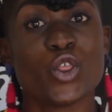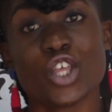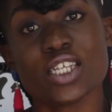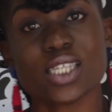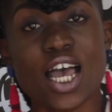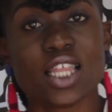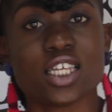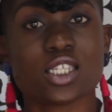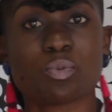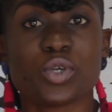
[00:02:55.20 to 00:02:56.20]
this
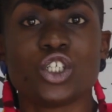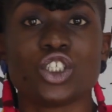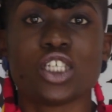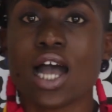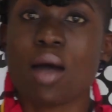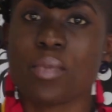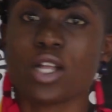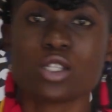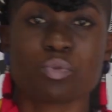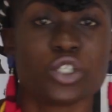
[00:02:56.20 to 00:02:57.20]
other species, our
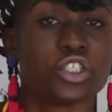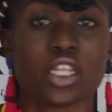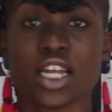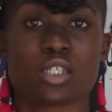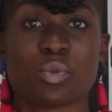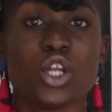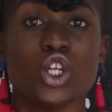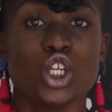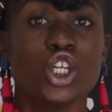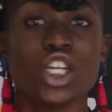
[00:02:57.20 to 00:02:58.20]
male species, that has
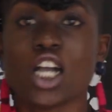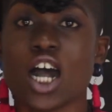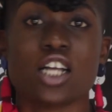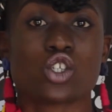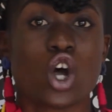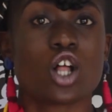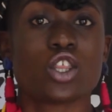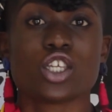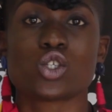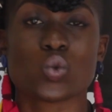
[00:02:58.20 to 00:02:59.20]
been leading us all
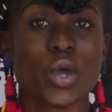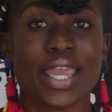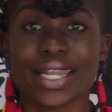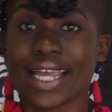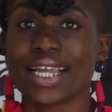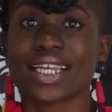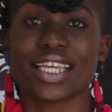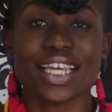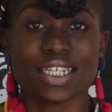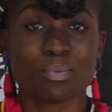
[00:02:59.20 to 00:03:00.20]
this way. Like,
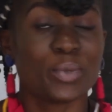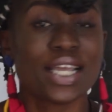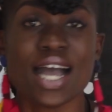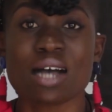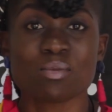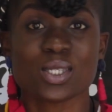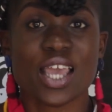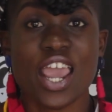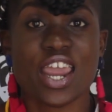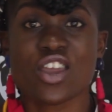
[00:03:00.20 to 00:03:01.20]
it becomes
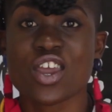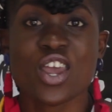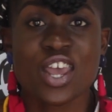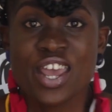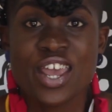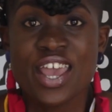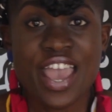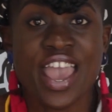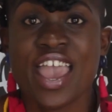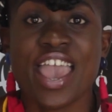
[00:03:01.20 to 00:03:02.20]
a
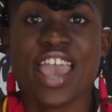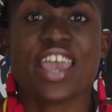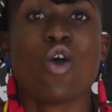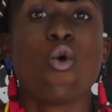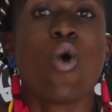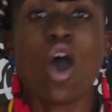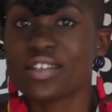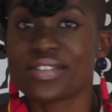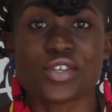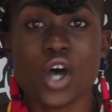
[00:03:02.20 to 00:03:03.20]

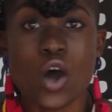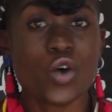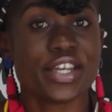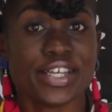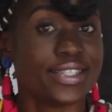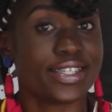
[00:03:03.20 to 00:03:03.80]
war zone in